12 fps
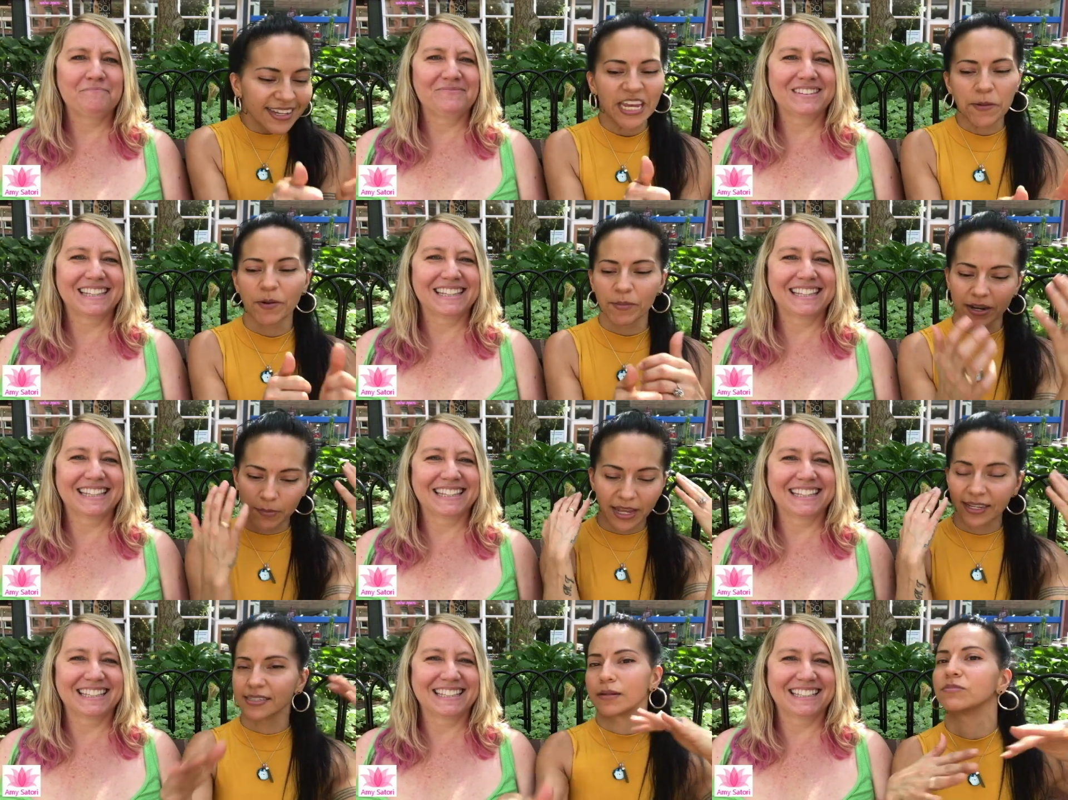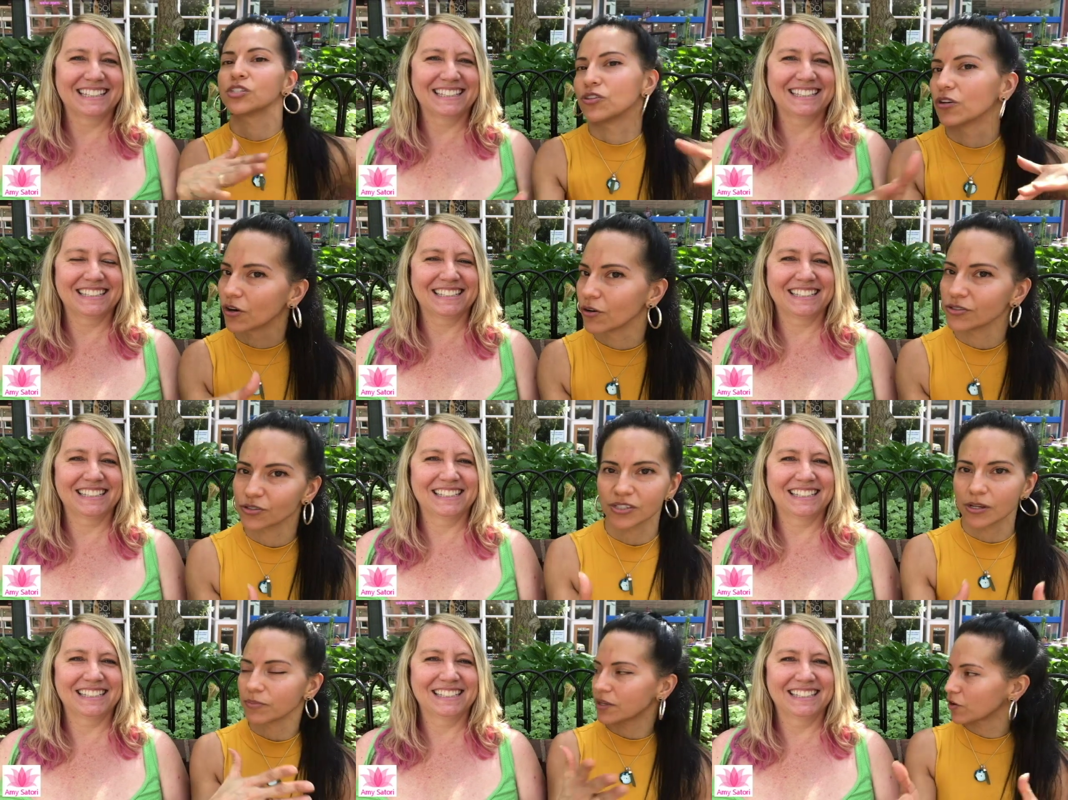Speaker 1: keep them and I'm like send them to the girls or
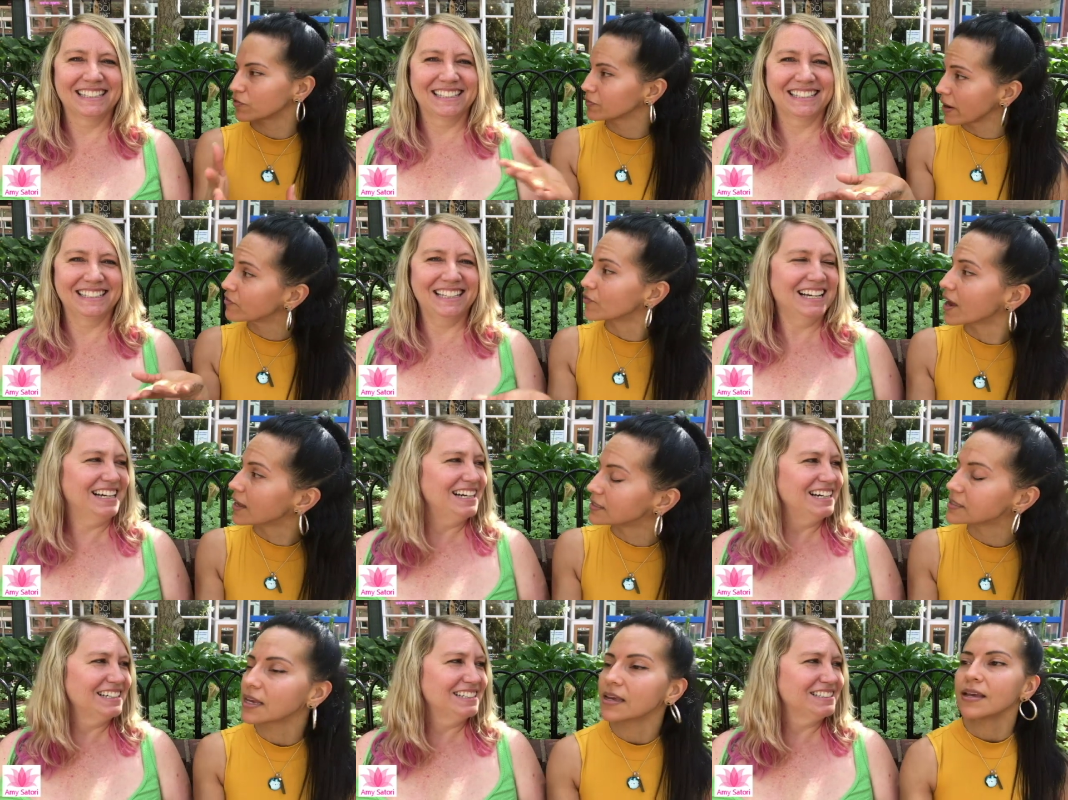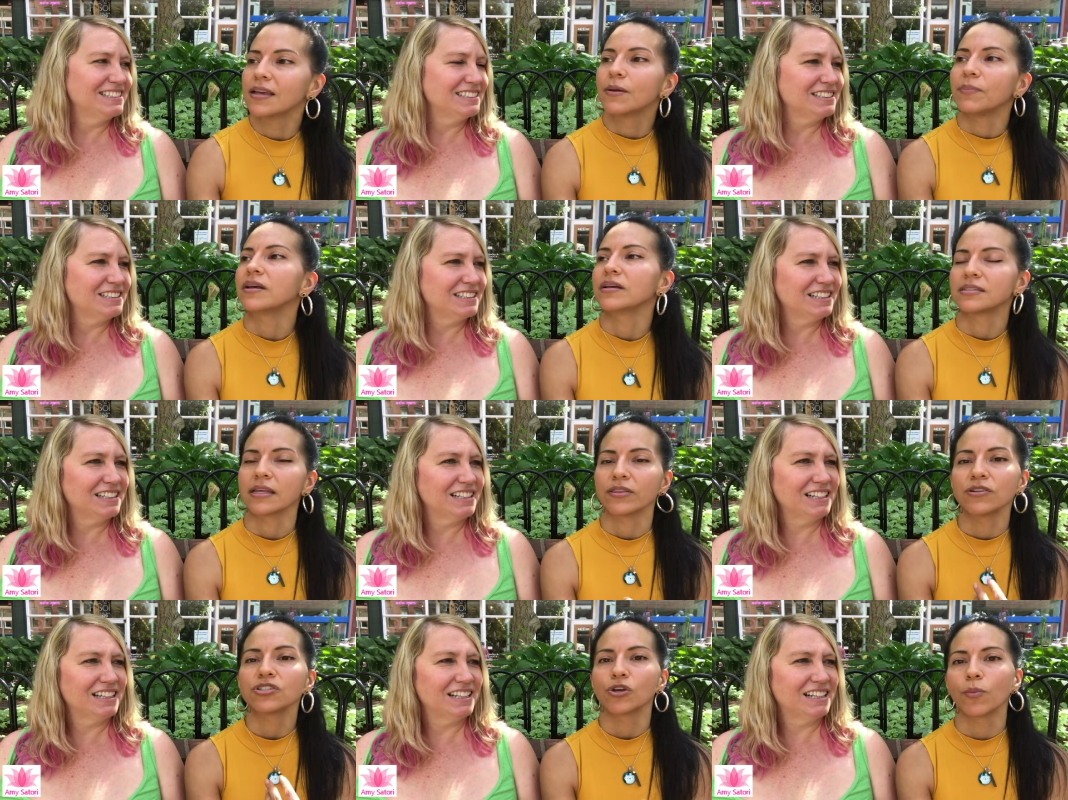something or my friends yeah. because
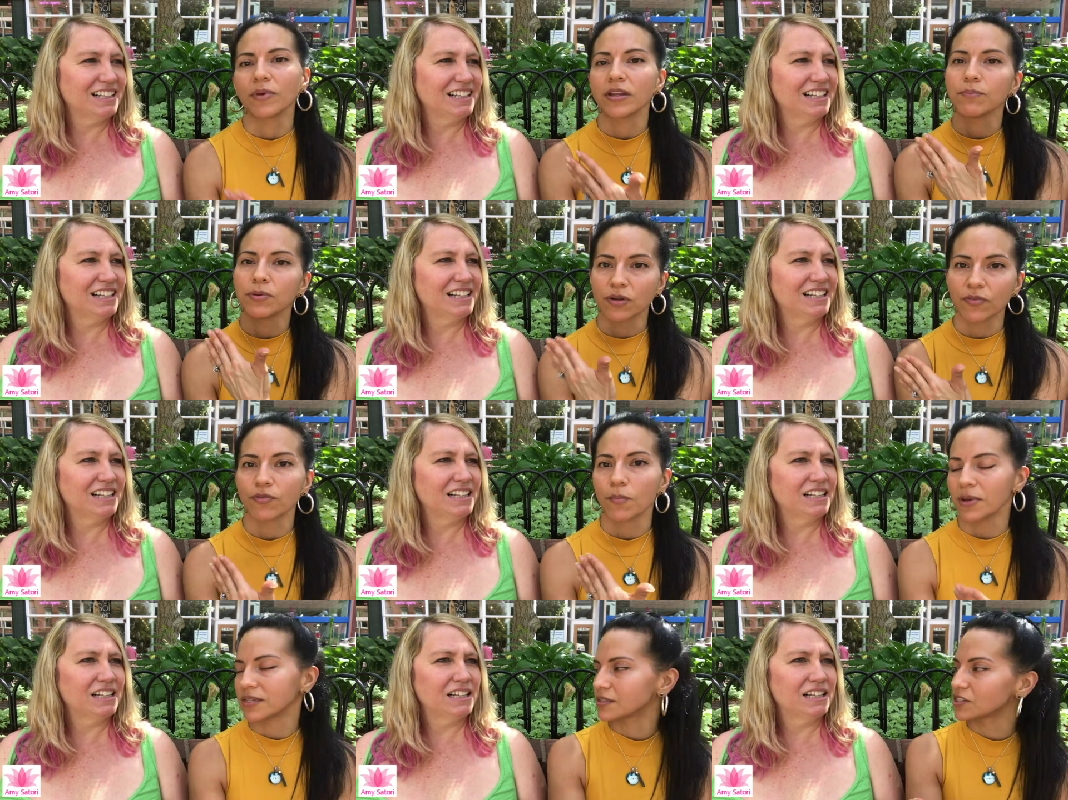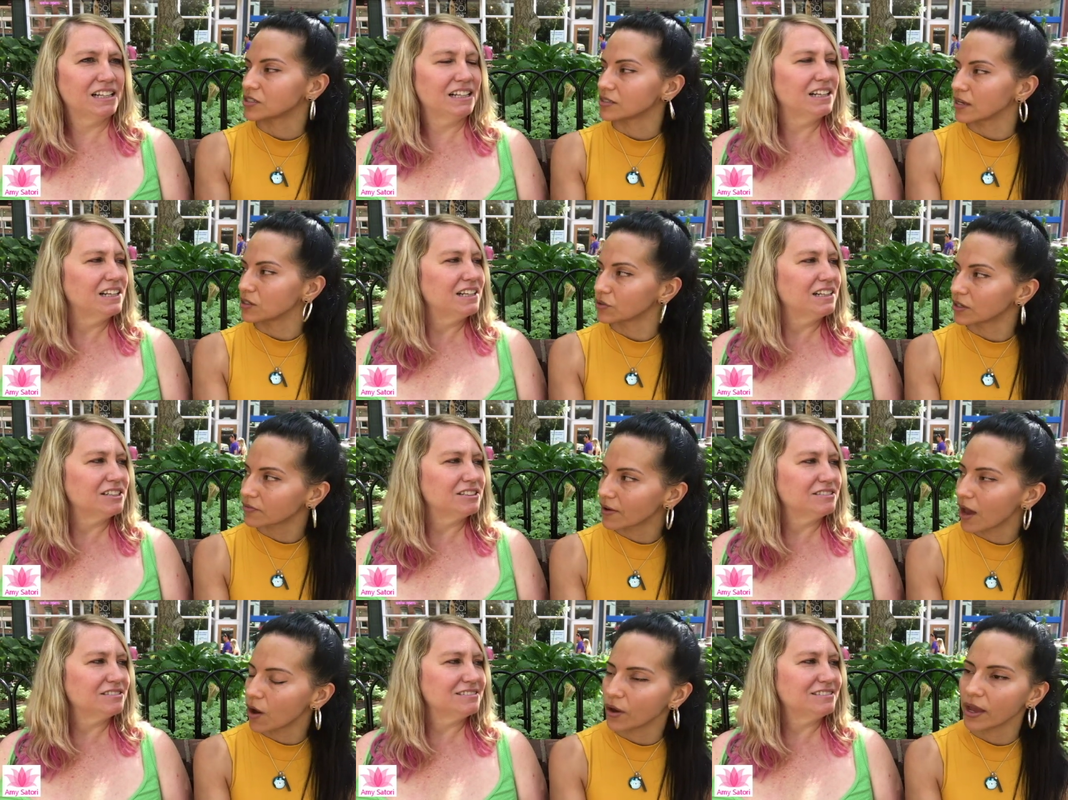there's so many beautiful messages that you give
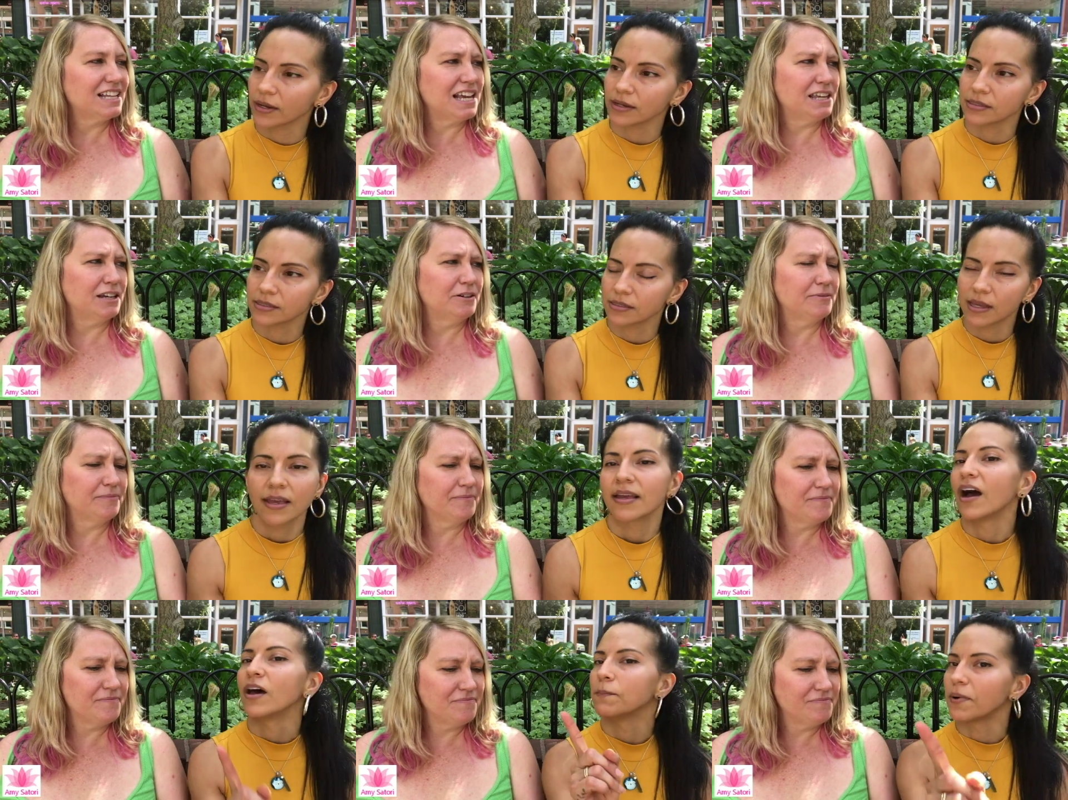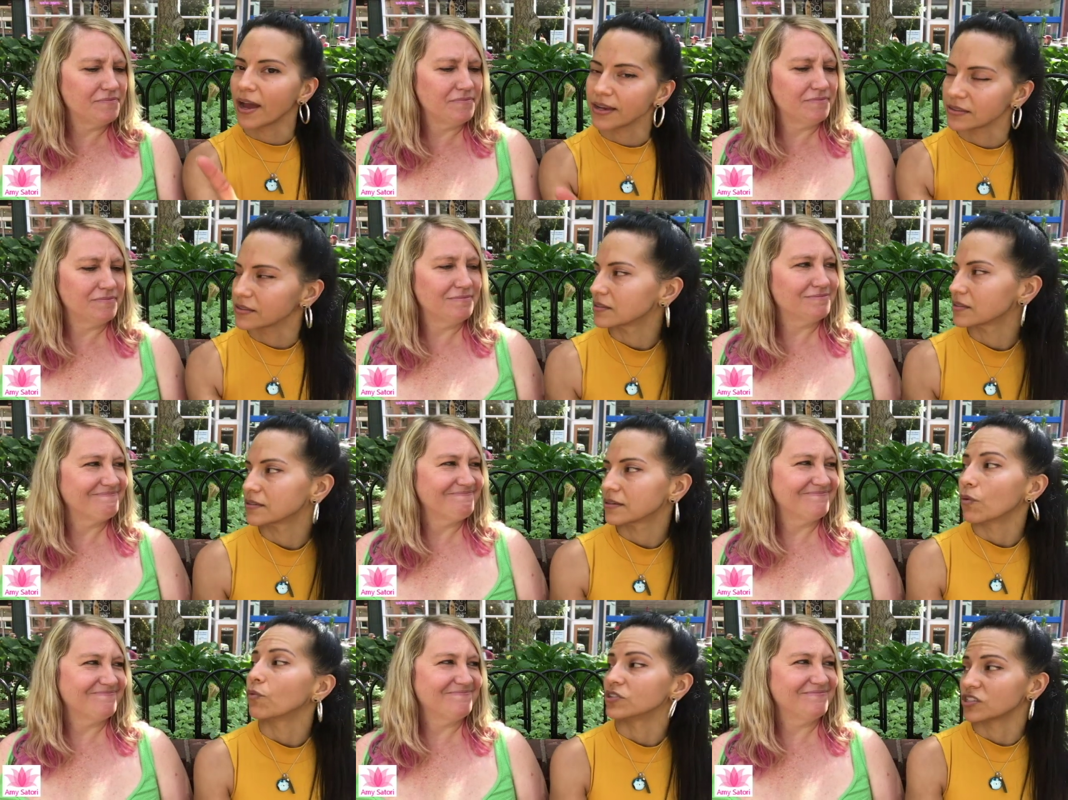out and Thank it's you. unbiased,
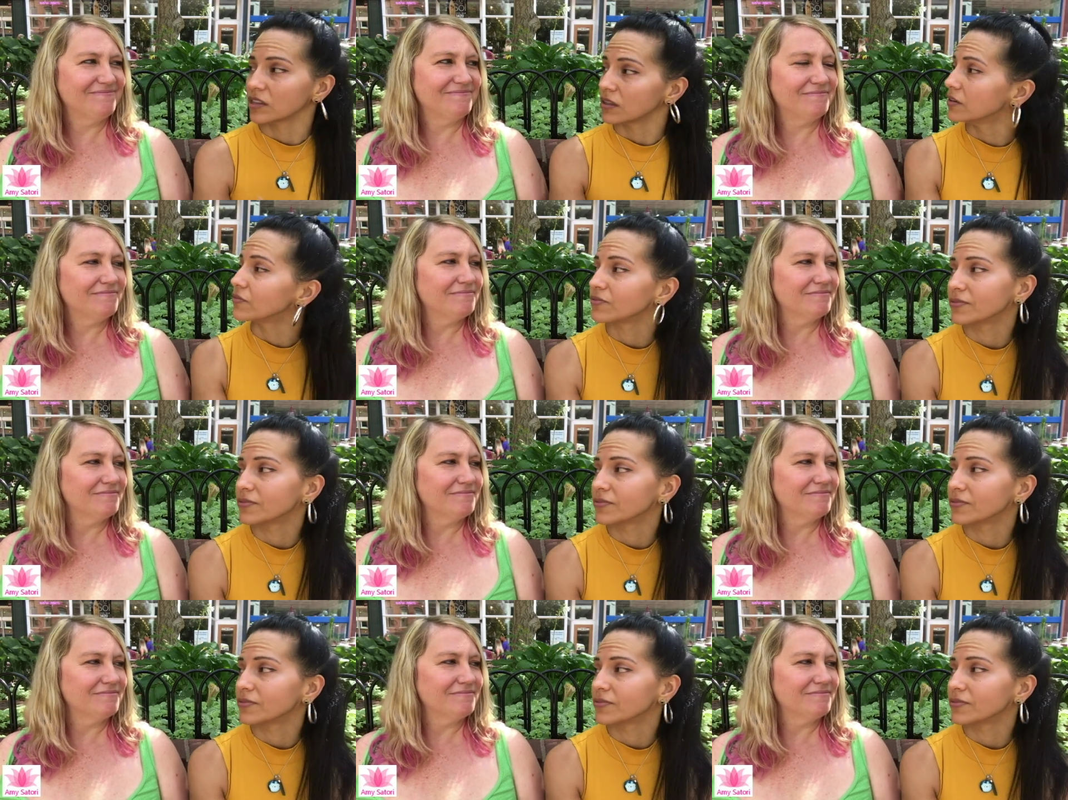which I love.